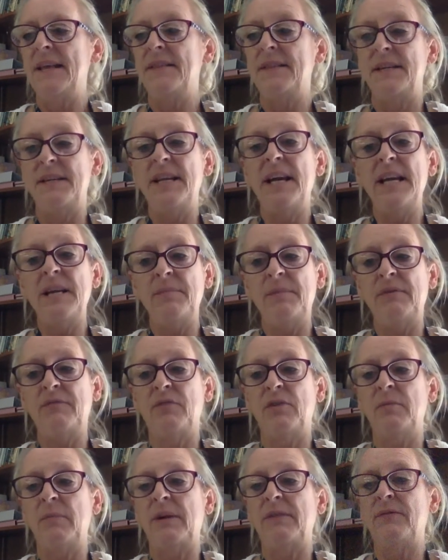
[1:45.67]
The night
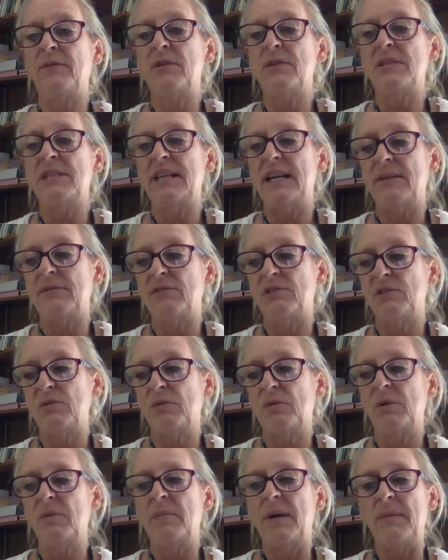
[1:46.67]
before my first day of
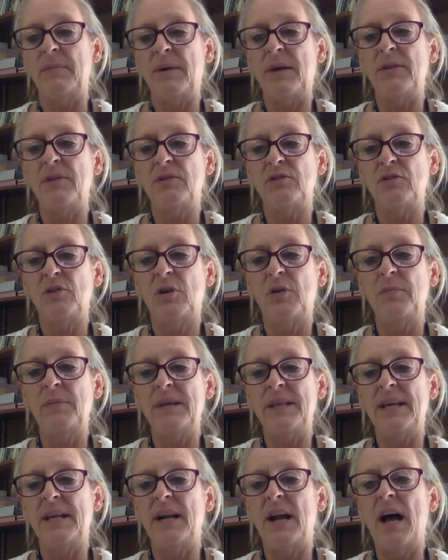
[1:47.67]
school, my mother told
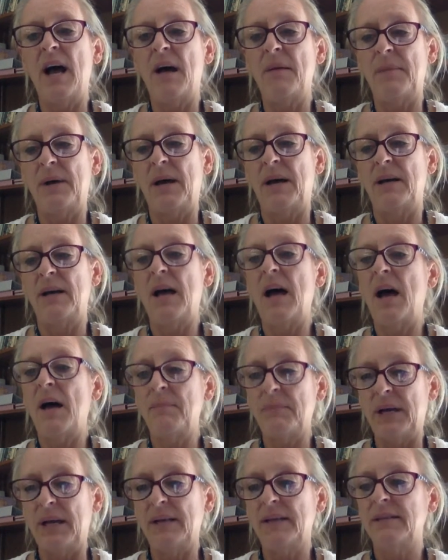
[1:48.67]
me that
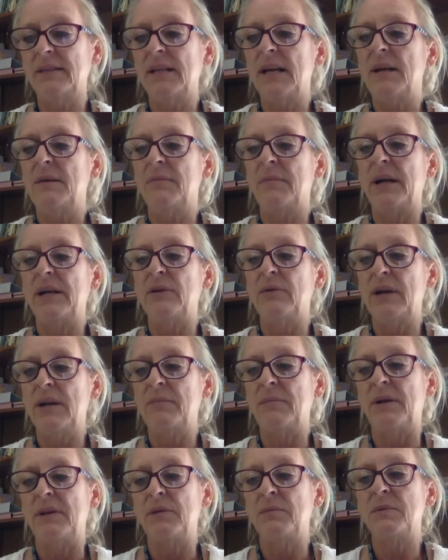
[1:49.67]
Amma, my
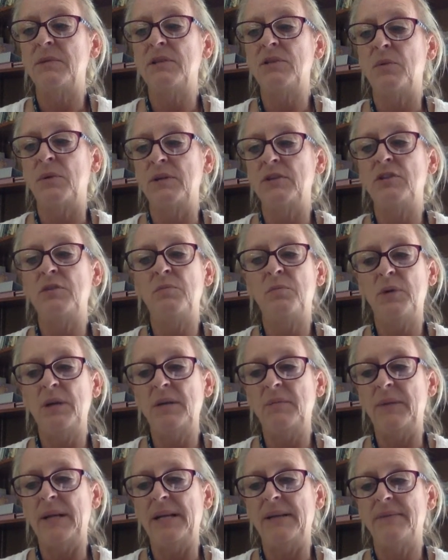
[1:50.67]
grandmother, was going to
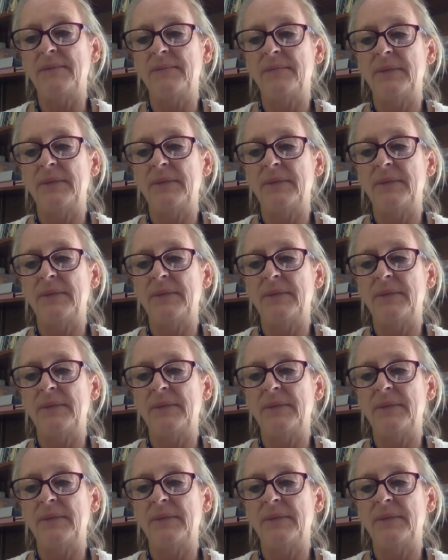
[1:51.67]
bring me.